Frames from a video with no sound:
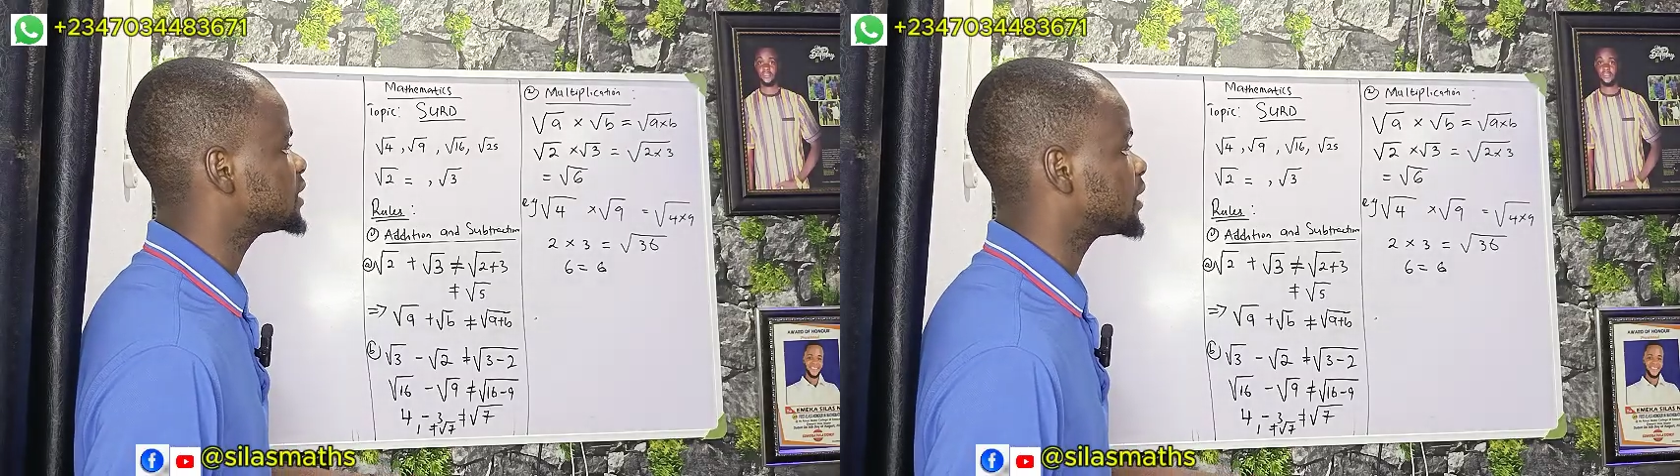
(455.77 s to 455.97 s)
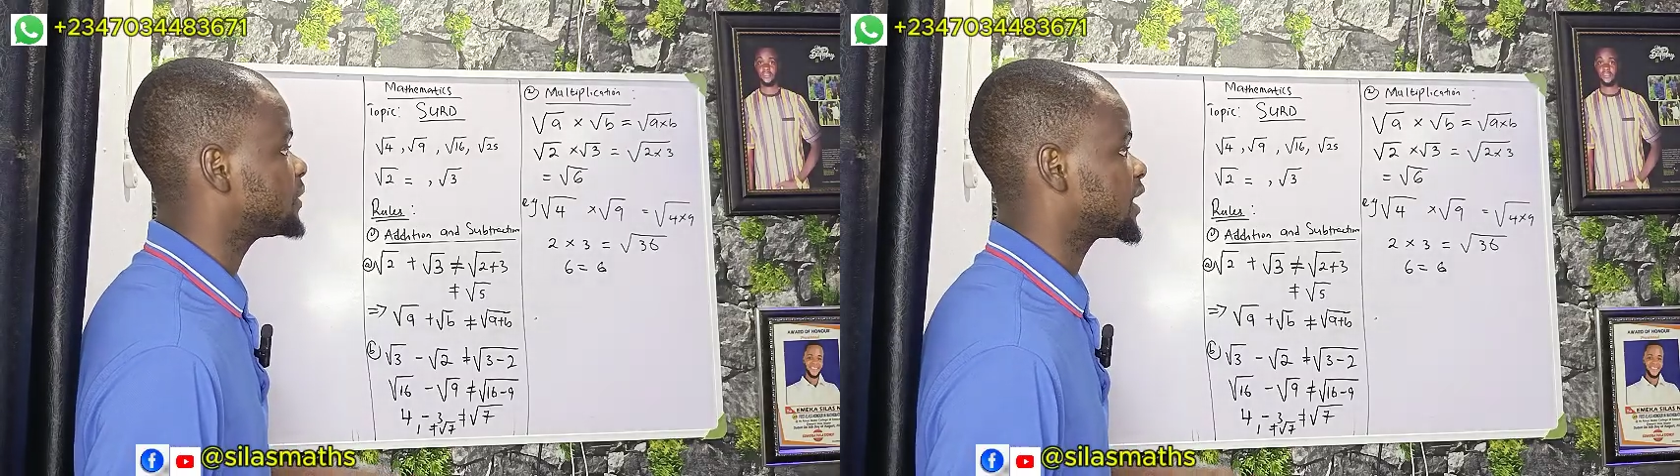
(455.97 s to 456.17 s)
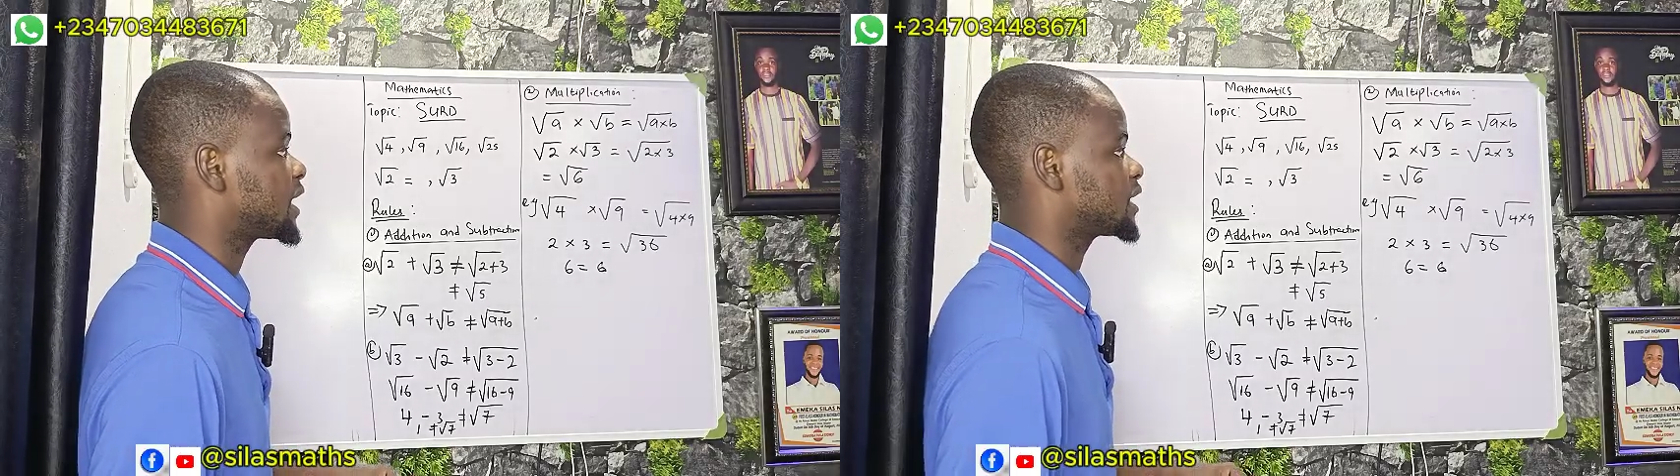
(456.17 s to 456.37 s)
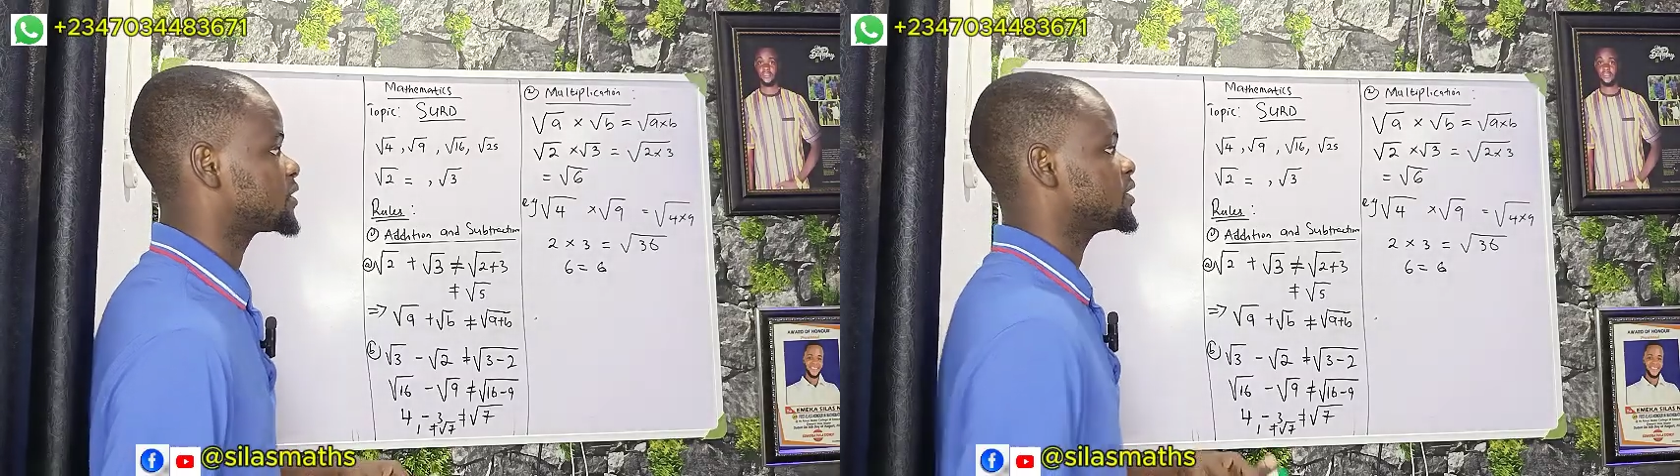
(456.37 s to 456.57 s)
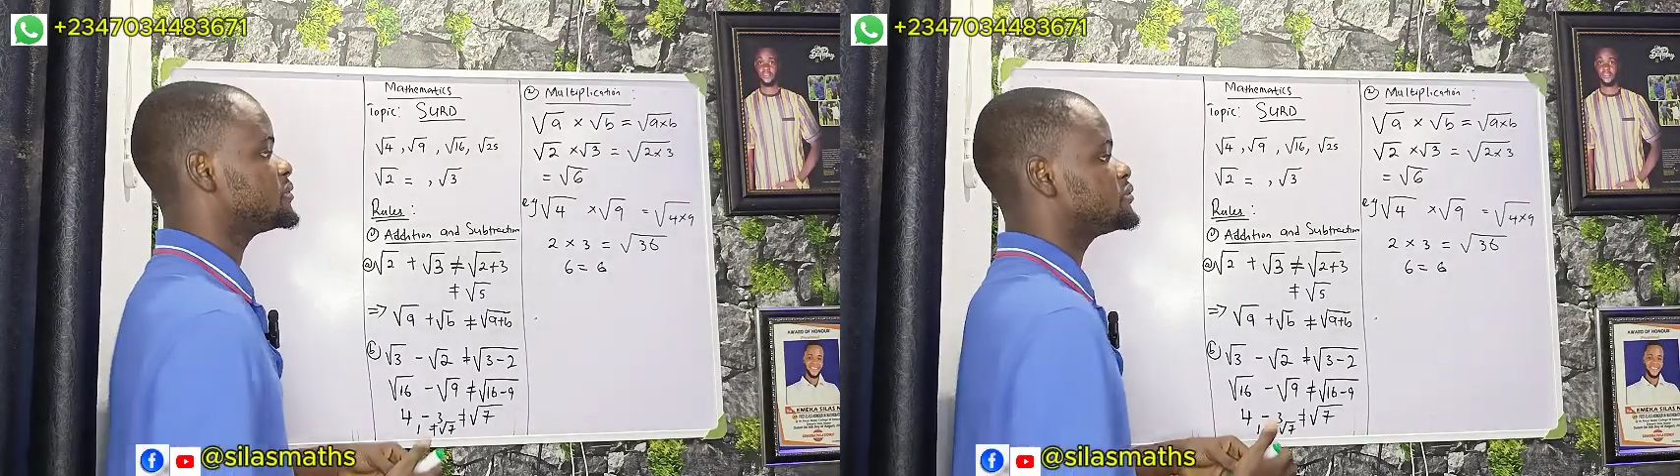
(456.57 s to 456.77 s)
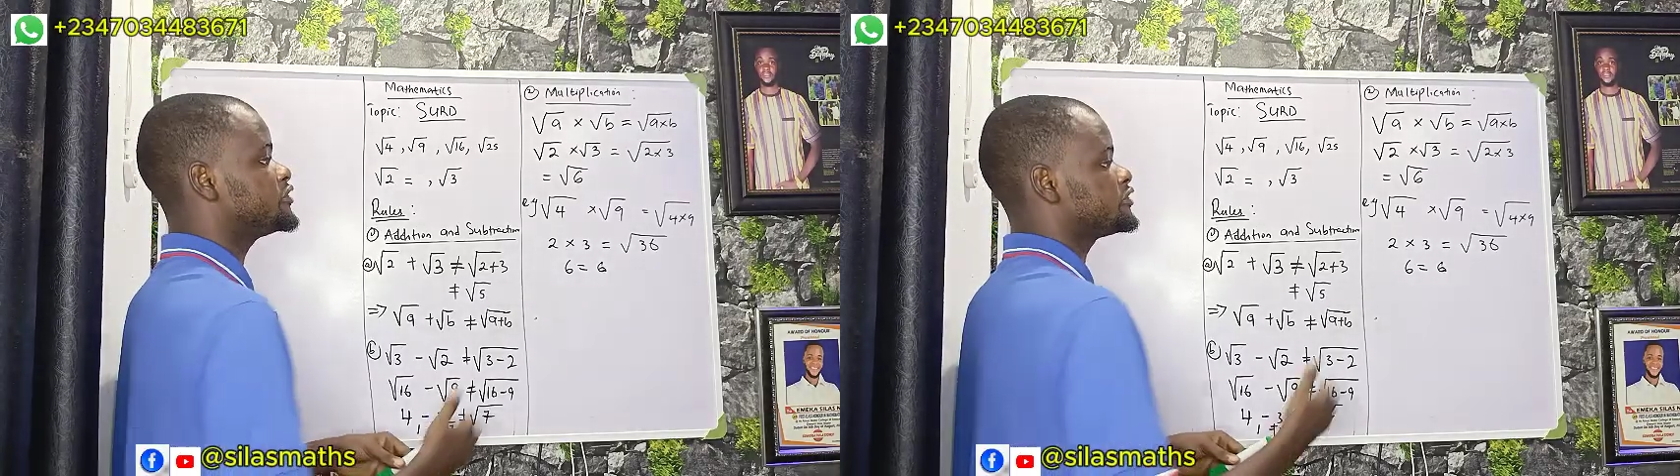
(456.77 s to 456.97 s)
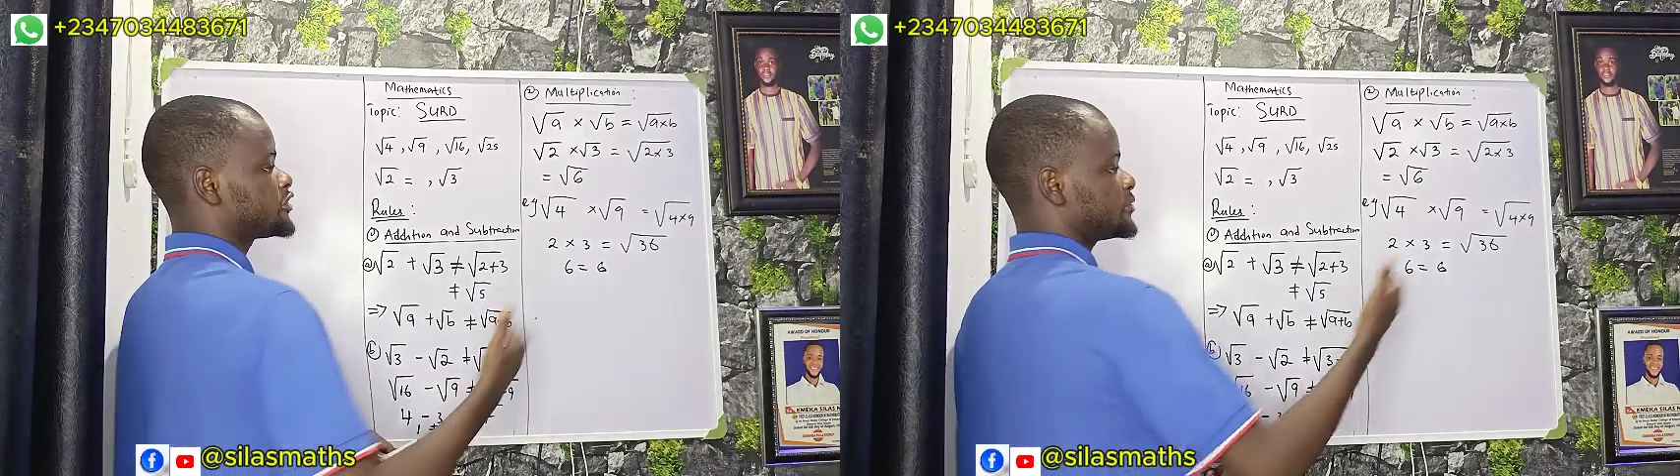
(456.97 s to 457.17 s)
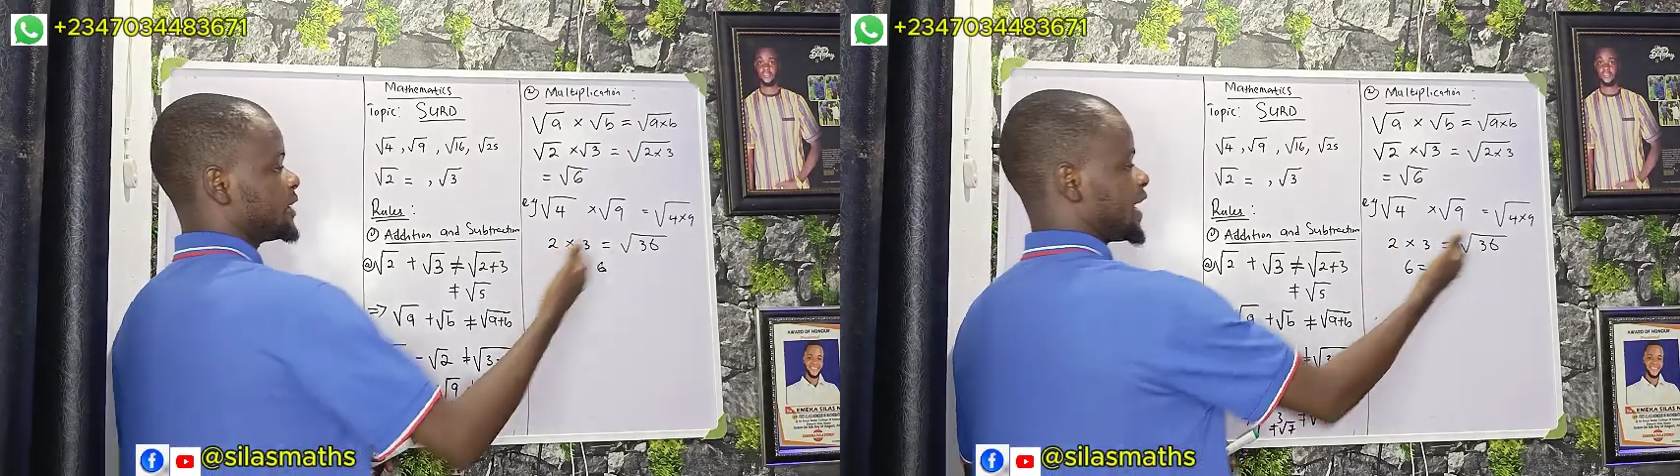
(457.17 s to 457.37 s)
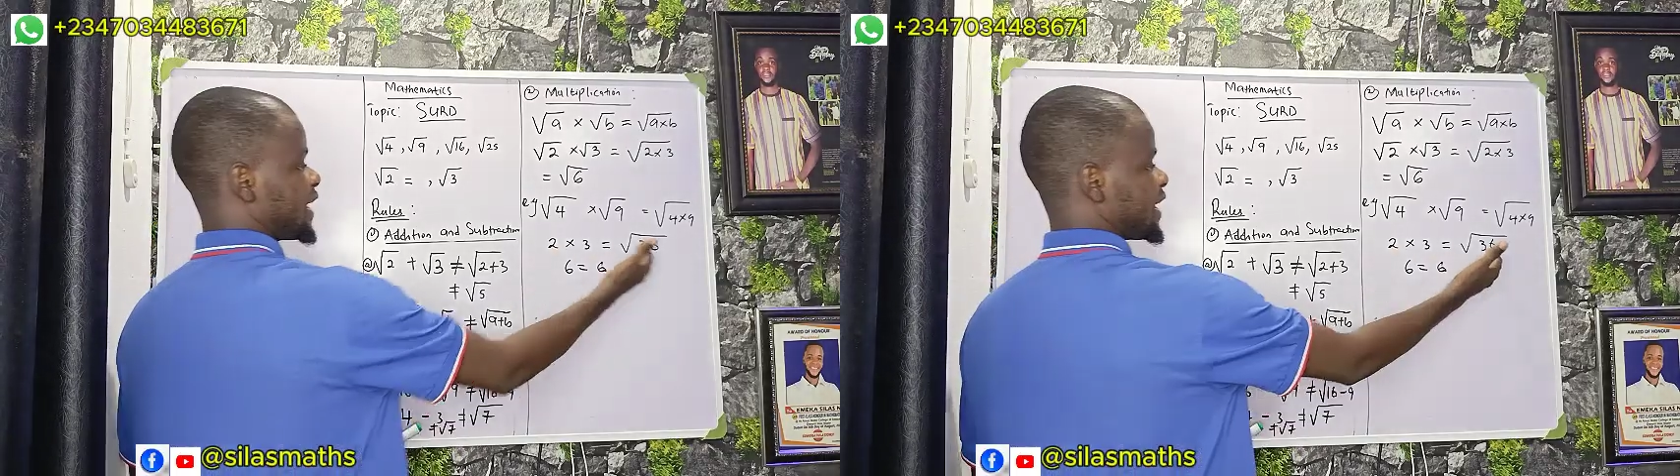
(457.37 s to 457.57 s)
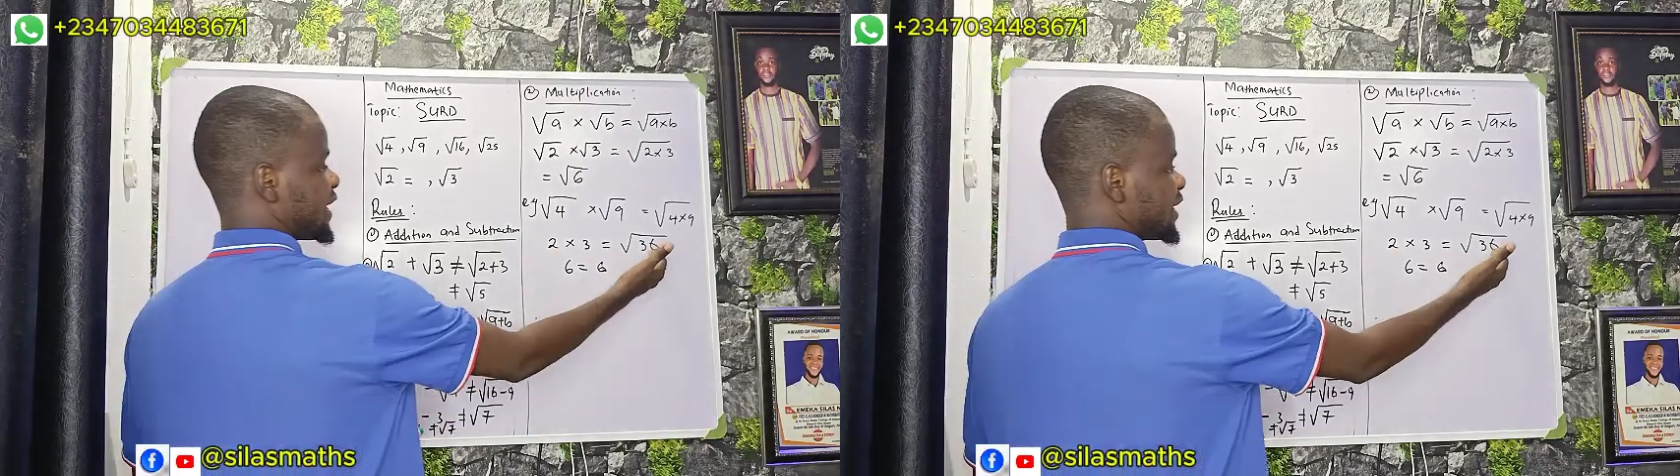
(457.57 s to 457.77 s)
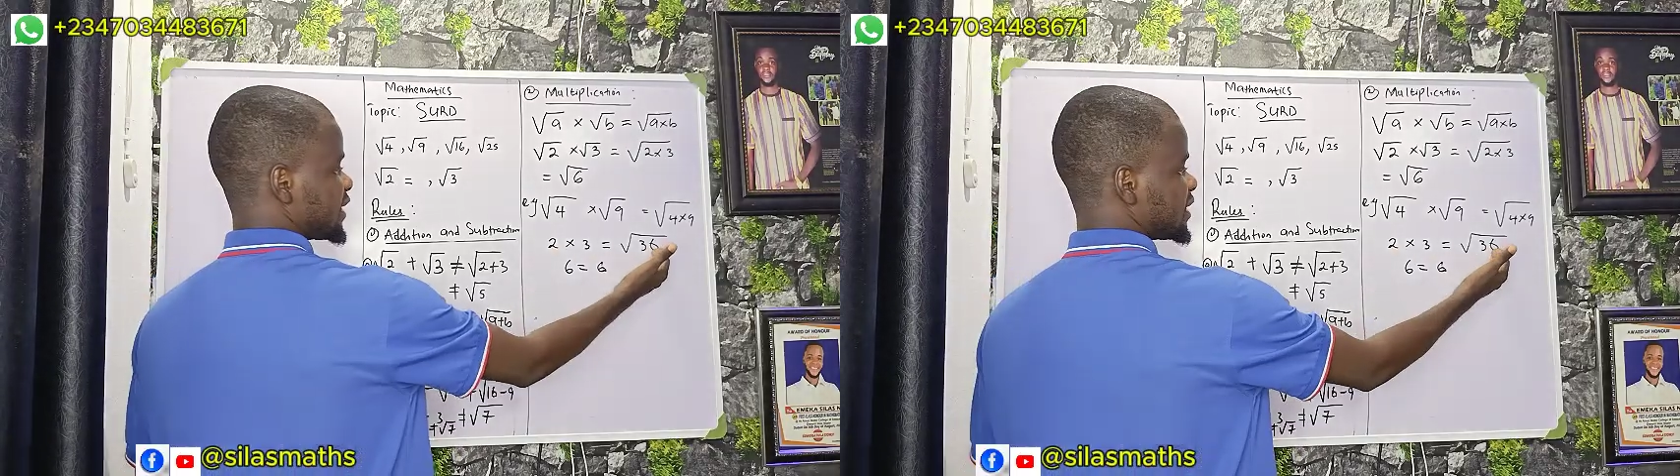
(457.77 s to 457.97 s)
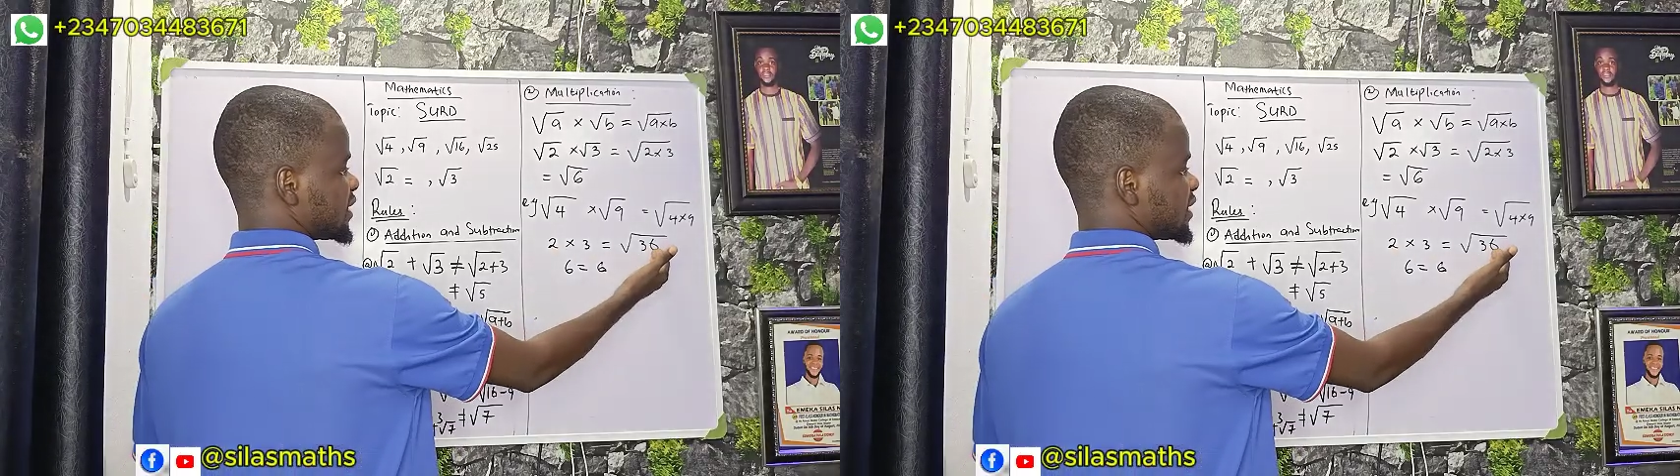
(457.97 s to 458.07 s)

that we can actually move from here.